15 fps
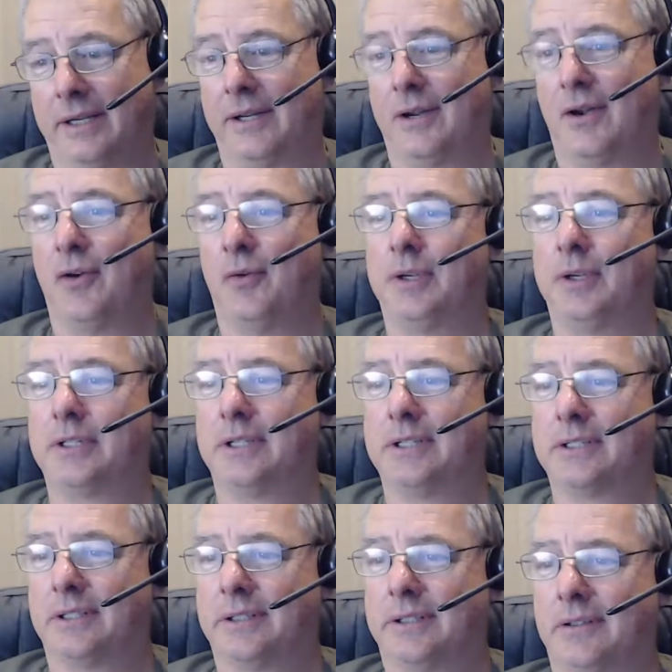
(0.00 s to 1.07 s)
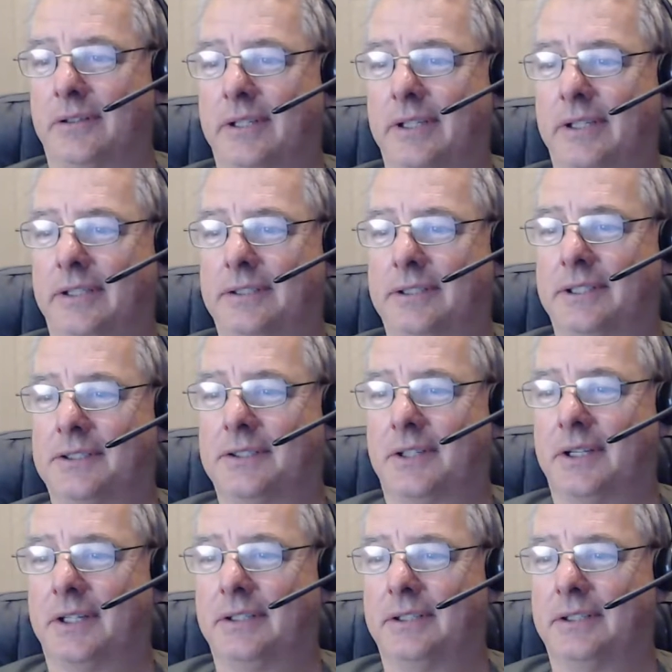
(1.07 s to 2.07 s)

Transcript: always is the little things. That's right.